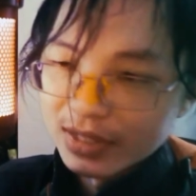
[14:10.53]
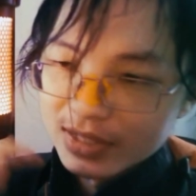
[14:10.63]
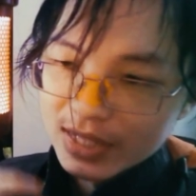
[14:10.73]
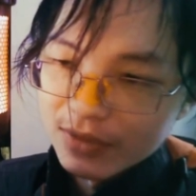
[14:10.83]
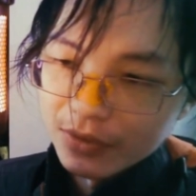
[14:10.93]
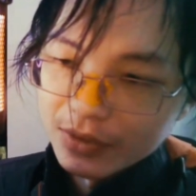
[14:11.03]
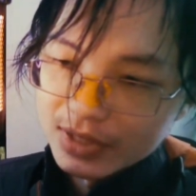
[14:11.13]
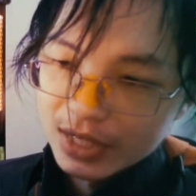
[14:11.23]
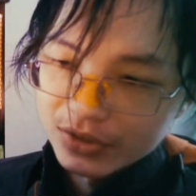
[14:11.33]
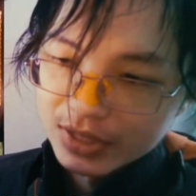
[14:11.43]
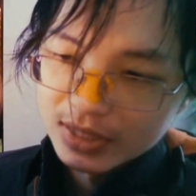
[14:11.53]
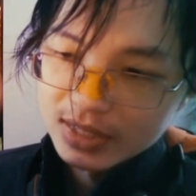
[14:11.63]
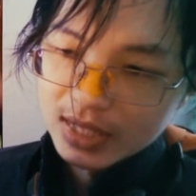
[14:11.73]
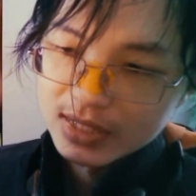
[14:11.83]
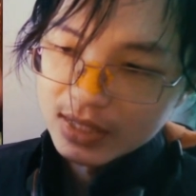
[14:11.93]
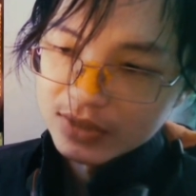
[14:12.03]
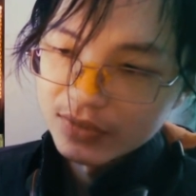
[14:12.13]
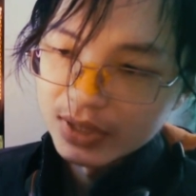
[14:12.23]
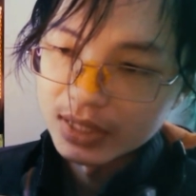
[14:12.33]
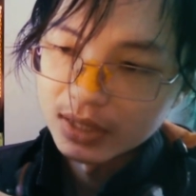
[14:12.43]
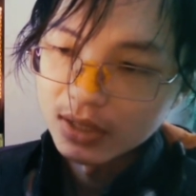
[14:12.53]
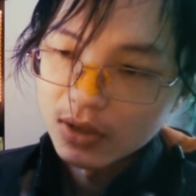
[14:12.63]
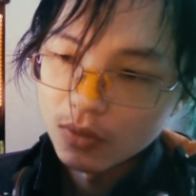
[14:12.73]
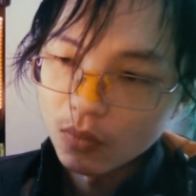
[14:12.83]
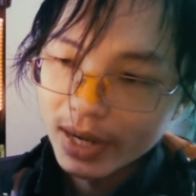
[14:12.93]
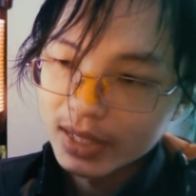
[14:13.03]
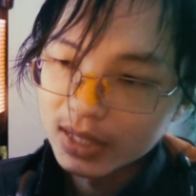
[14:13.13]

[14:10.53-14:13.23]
This headset is very wide.